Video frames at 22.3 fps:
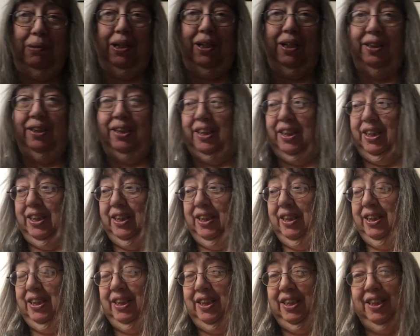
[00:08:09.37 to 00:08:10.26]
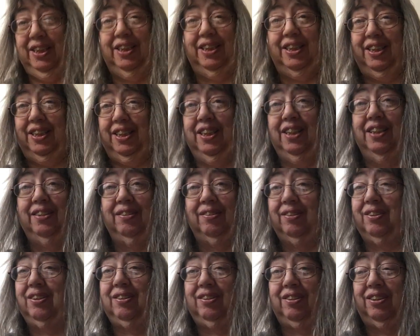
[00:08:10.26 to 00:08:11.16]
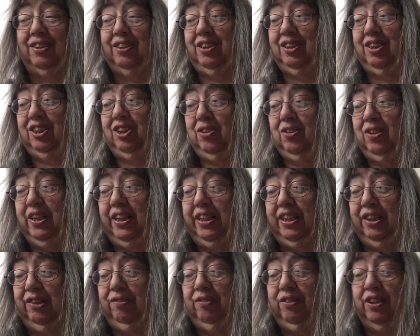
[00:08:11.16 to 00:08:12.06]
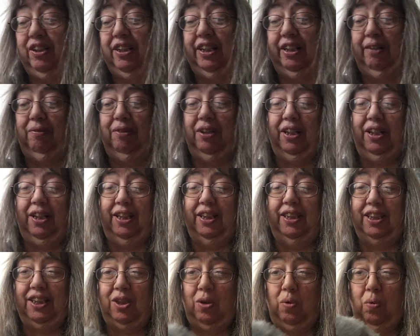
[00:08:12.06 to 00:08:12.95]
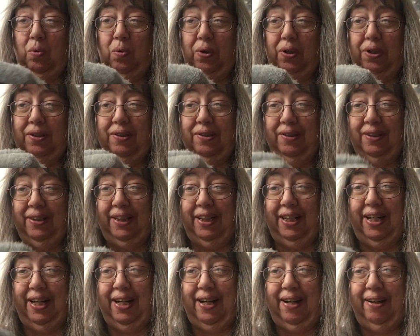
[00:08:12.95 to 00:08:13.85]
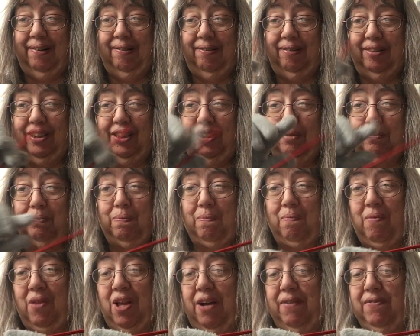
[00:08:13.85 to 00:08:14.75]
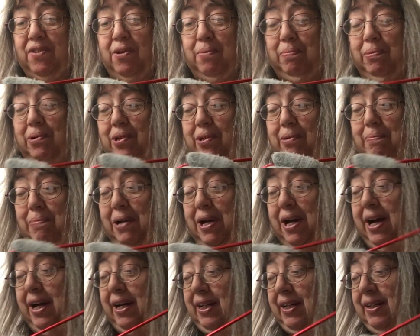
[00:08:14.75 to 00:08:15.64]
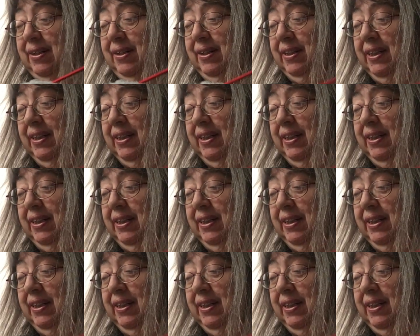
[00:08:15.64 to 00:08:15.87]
but it's done totally differently with this cord. Yeah, you have to pull it back.